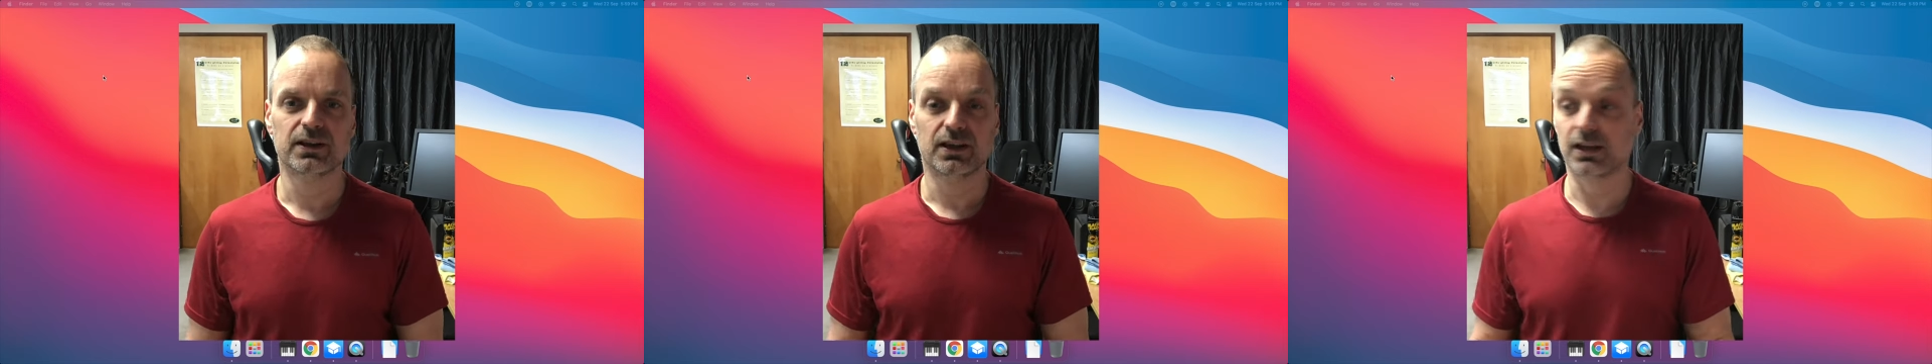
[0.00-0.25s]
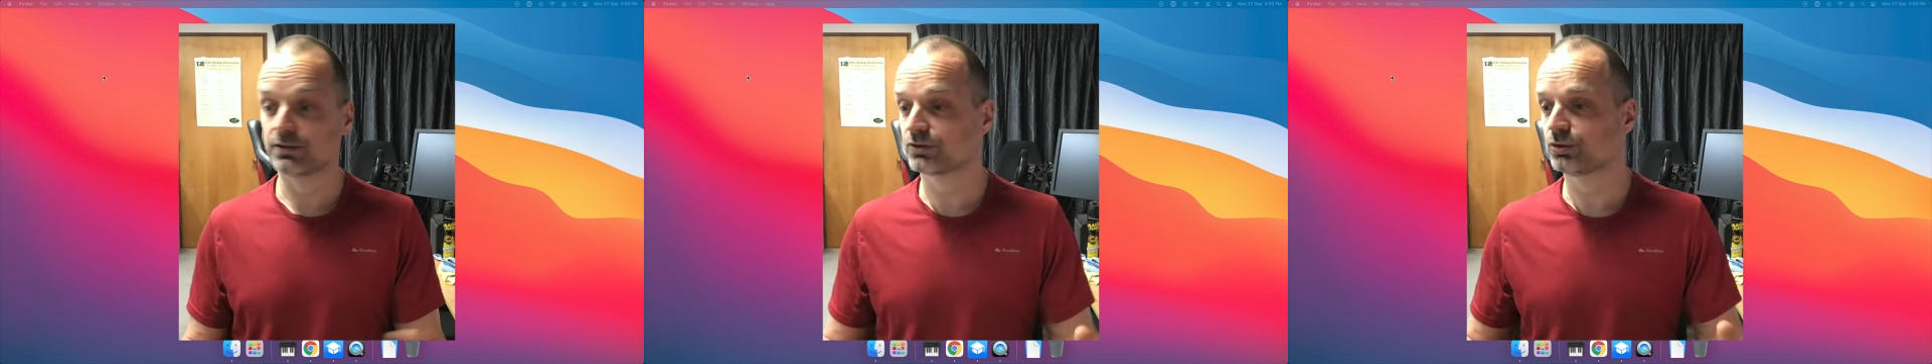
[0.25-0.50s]

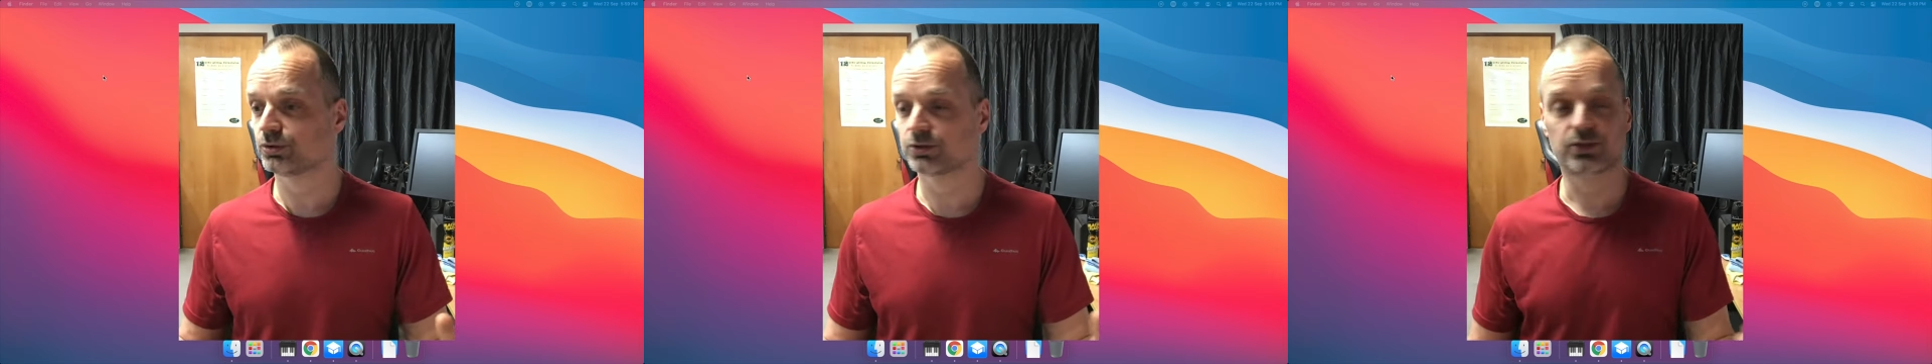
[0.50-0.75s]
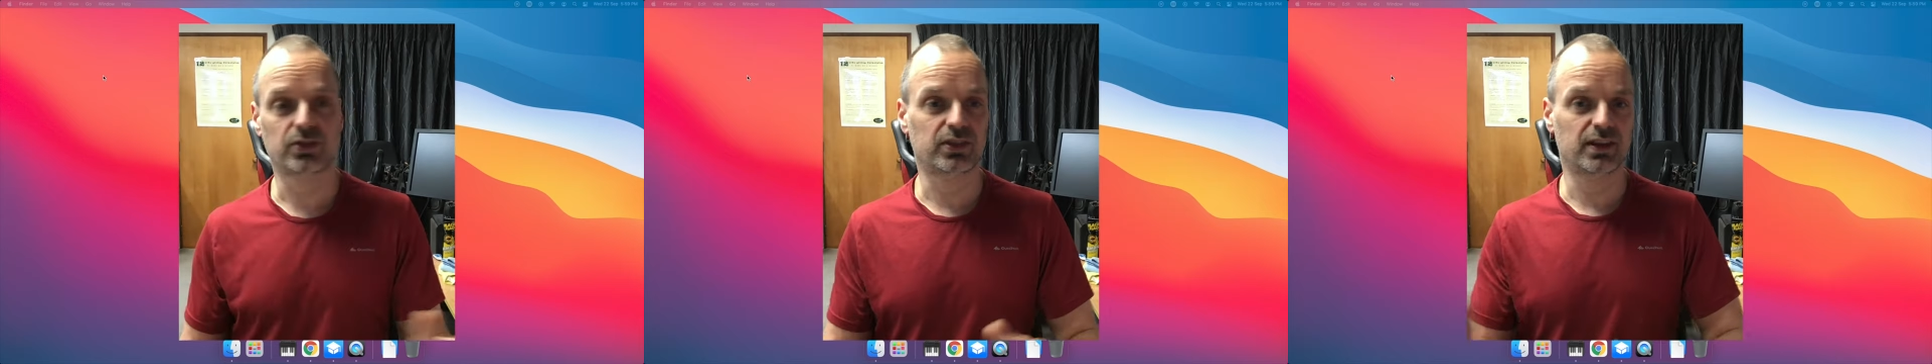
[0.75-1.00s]
And of
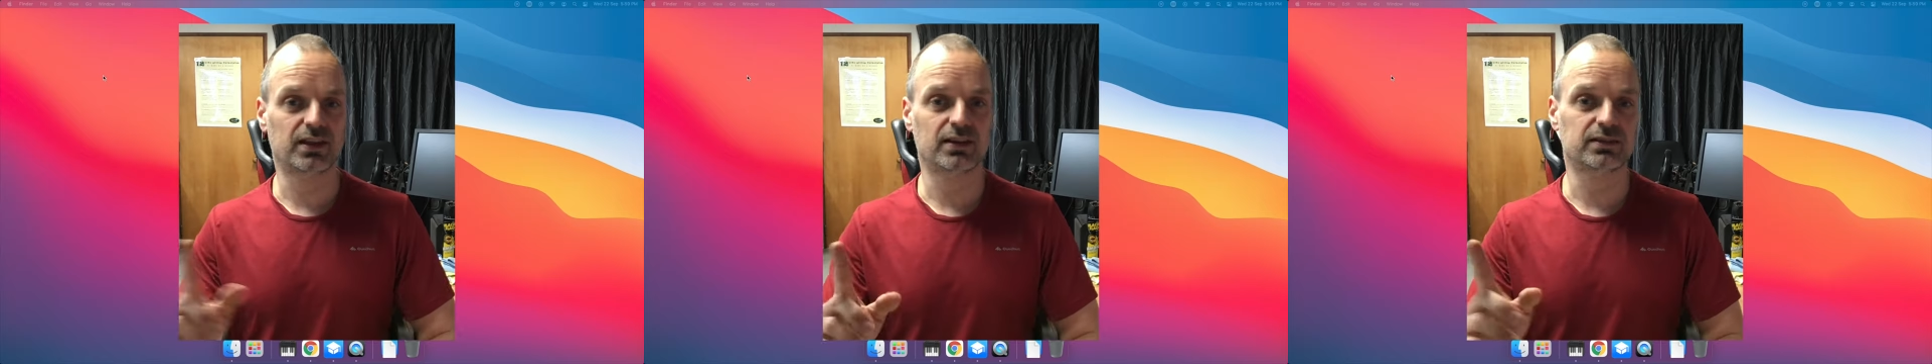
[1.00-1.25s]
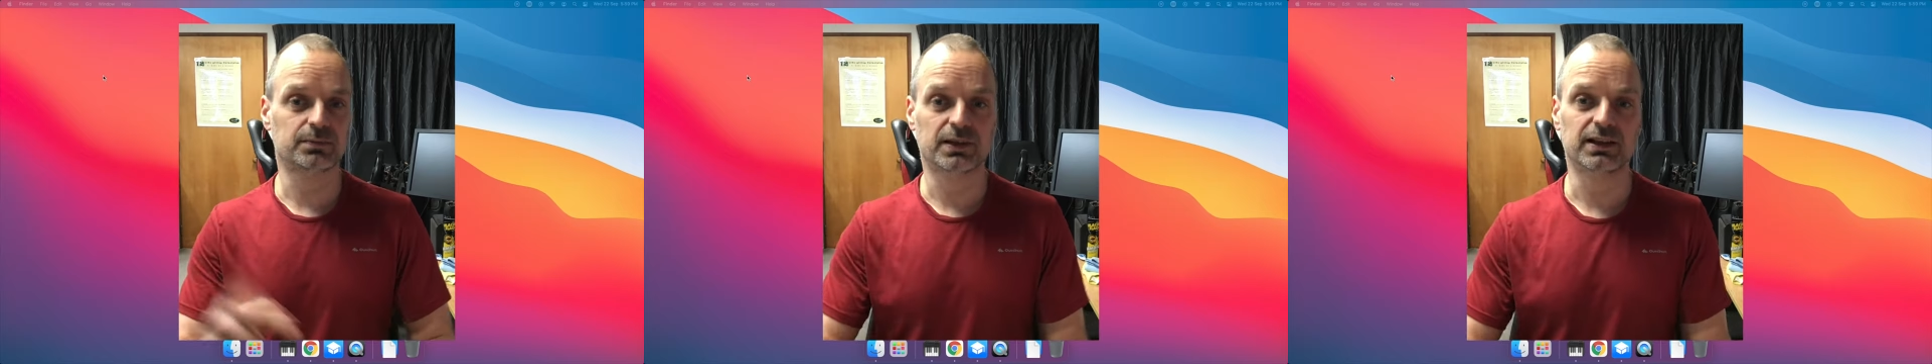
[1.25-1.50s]
course,
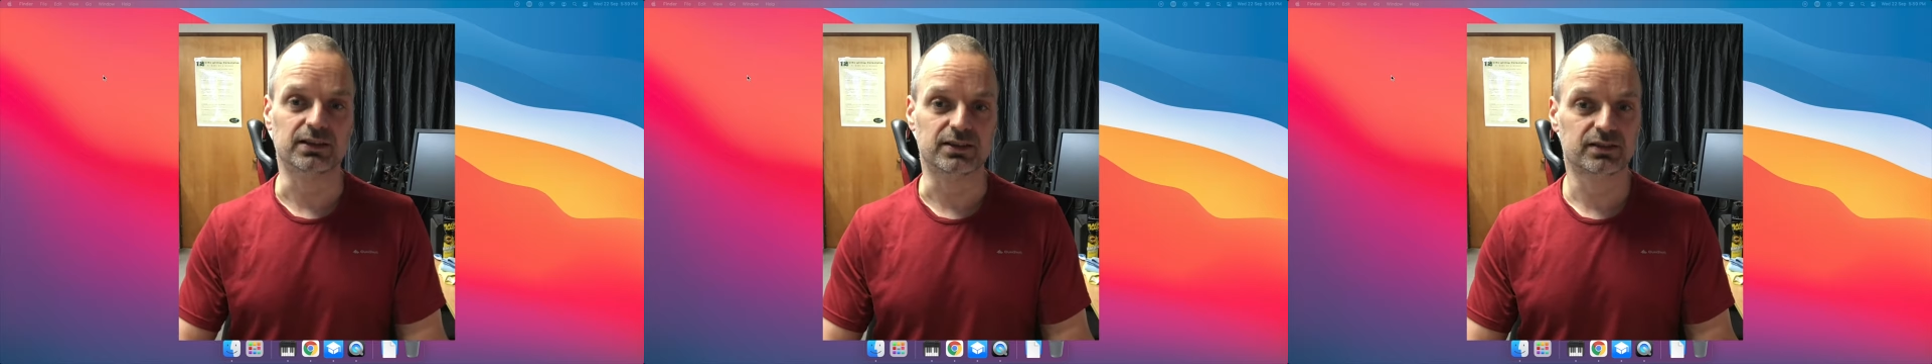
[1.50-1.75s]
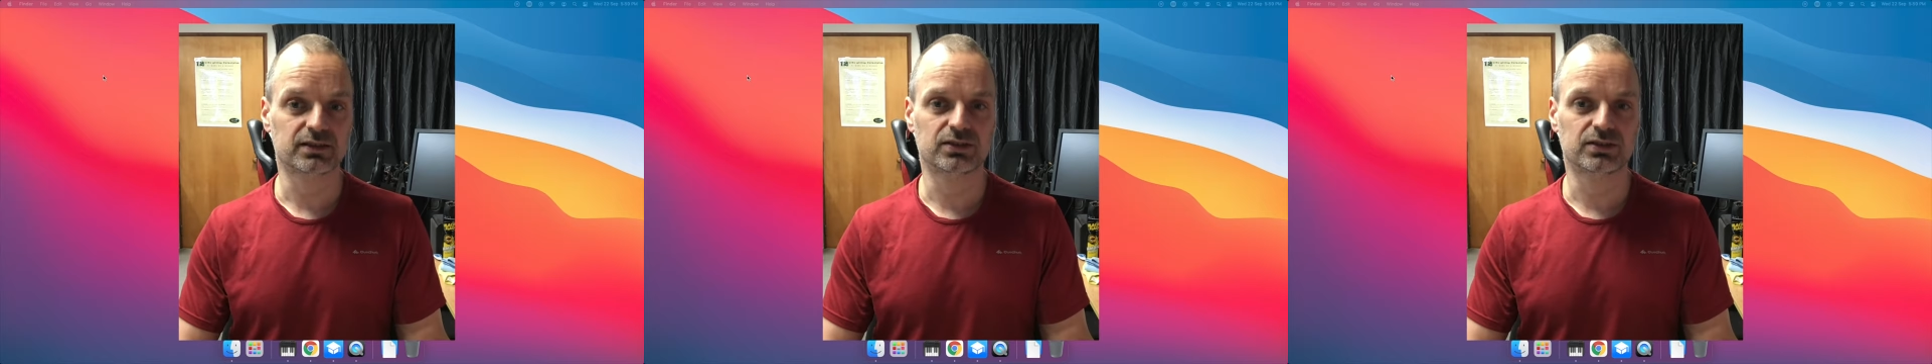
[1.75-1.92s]
there's a playlist.